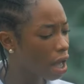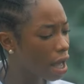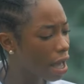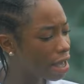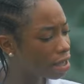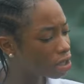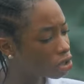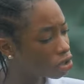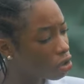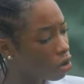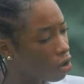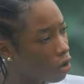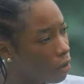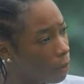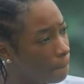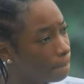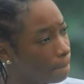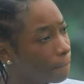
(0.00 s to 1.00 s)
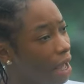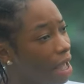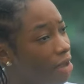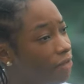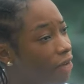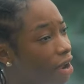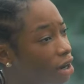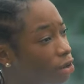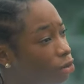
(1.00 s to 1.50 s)
I saw my
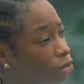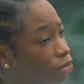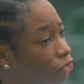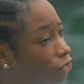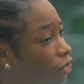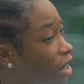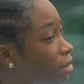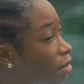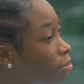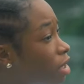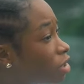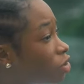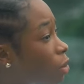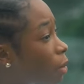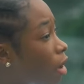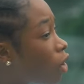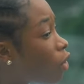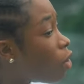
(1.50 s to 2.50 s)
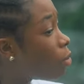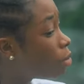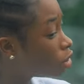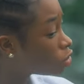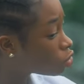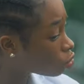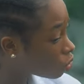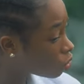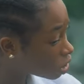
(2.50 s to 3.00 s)
very good friend Mesoma
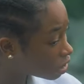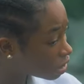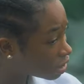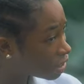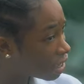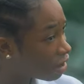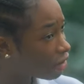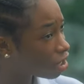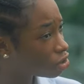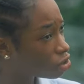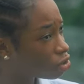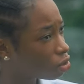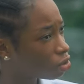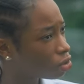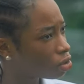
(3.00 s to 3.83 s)
coming towards this direction.